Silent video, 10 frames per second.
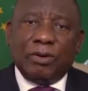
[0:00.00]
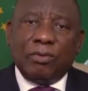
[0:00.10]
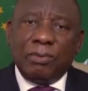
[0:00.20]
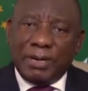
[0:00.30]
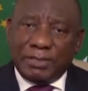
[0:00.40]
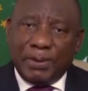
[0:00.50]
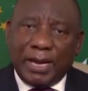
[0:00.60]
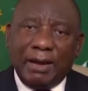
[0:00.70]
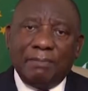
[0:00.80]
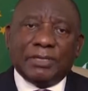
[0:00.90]
We must
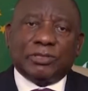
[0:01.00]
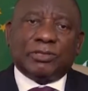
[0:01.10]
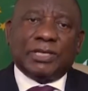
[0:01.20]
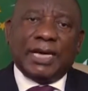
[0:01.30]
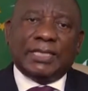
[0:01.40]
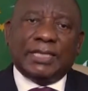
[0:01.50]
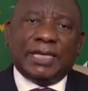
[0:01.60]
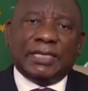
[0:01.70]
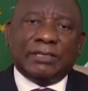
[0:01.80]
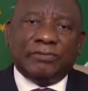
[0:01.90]
become a society
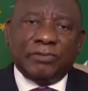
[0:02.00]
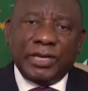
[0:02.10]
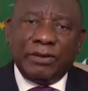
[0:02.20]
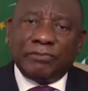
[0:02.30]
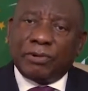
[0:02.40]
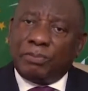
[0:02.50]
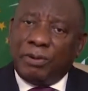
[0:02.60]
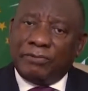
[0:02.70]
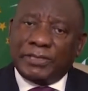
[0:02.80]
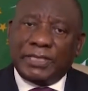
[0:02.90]
that is free from
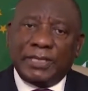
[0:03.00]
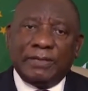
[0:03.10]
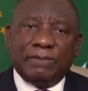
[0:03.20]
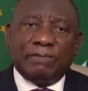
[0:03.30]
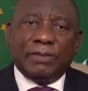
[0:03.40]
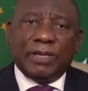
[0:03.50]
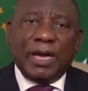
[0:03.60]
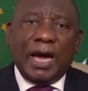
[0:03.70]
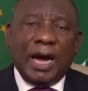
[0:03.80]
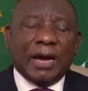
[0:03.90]
poverty,
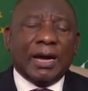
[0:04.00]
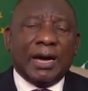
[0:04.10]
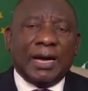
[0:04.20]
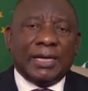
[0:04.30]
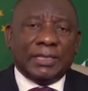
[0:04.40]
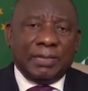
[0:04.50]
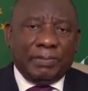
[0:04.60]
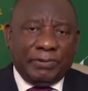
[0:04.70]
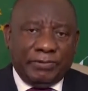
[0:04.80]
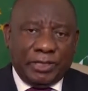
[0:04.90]
hunger, and
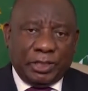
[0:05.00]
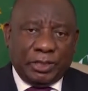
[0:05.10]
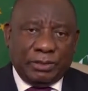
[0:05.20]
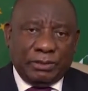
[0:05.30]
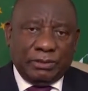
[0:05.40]
deprivation.